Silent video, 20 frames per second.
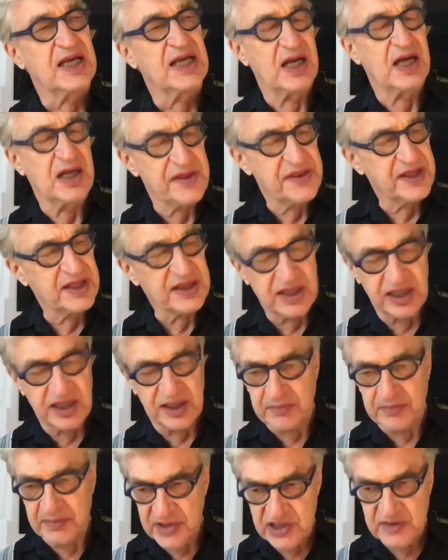I think that
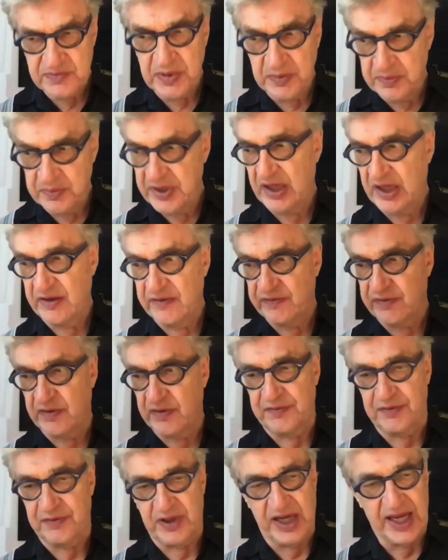it must be painful
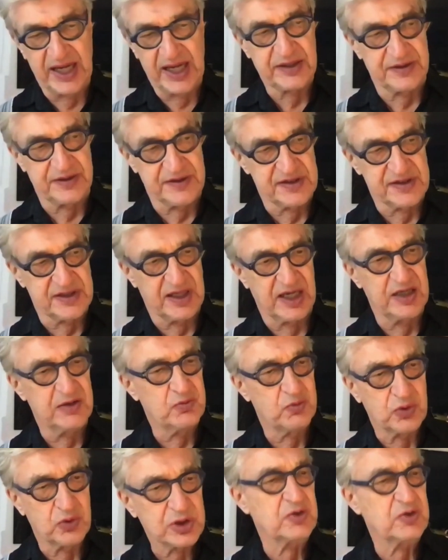for actors. I
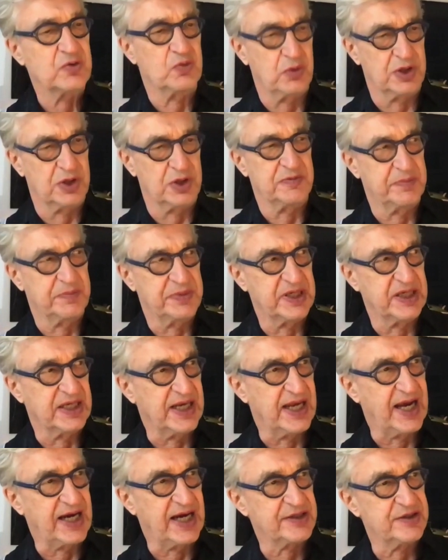wouldn't want to be an
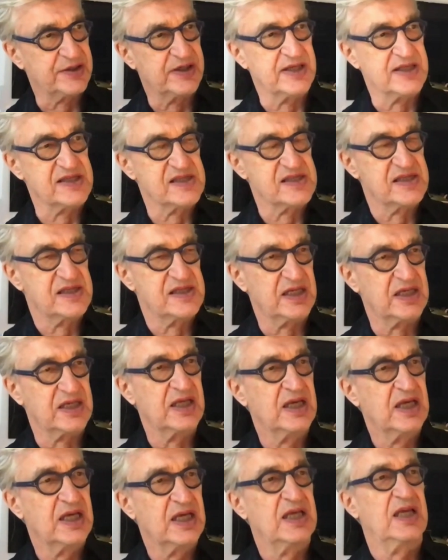actor and sit
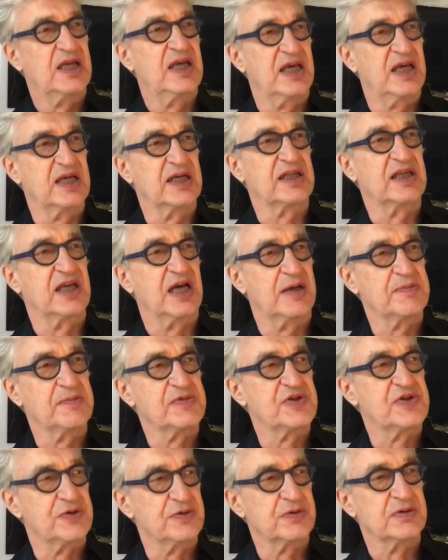and come
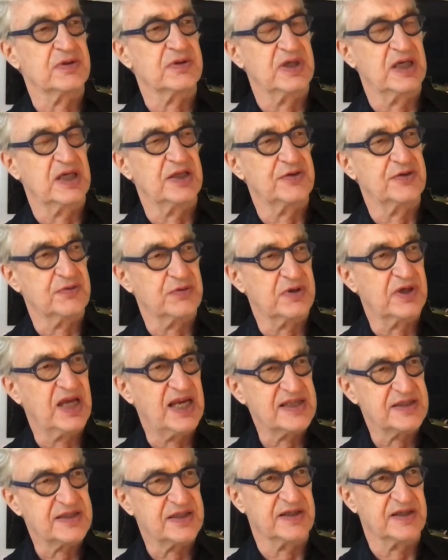into
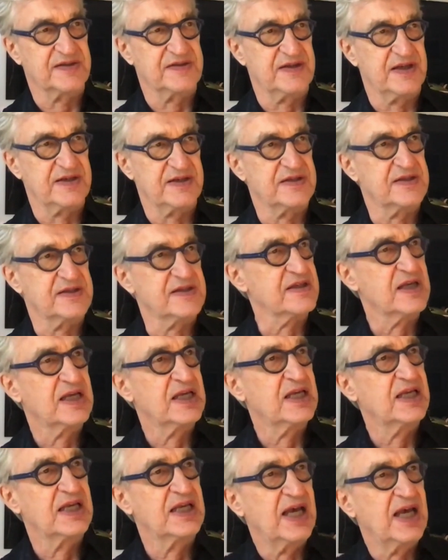casting sessions.
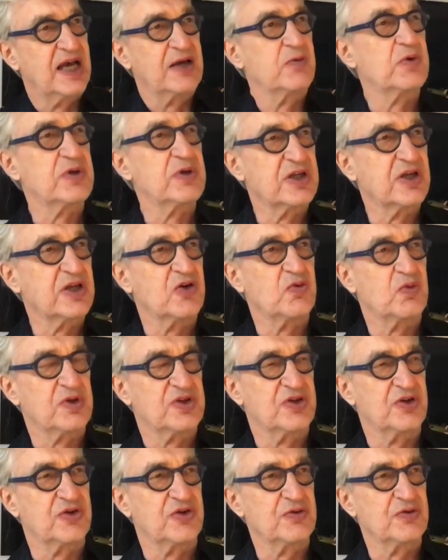I wouldn't know what
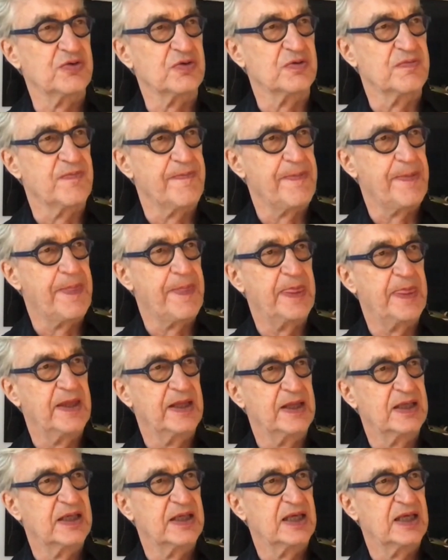to do.
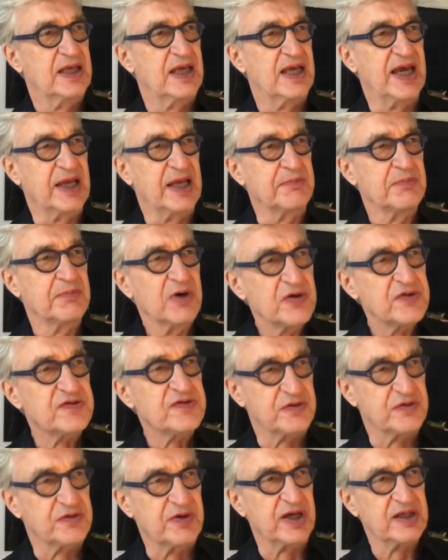And most
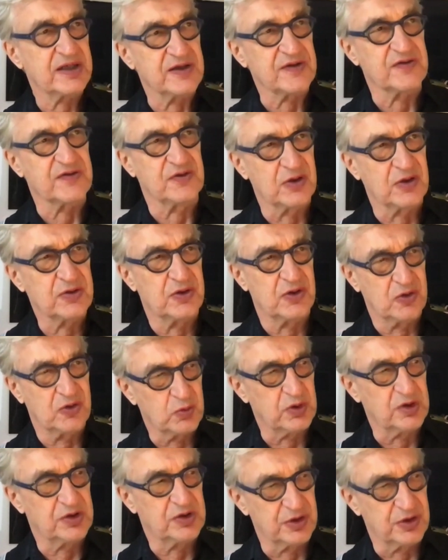directors don't know
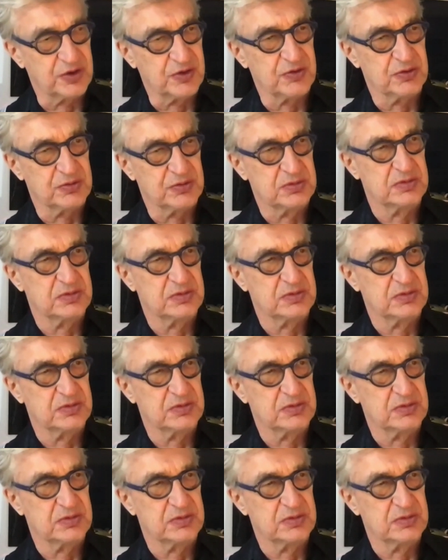what to do.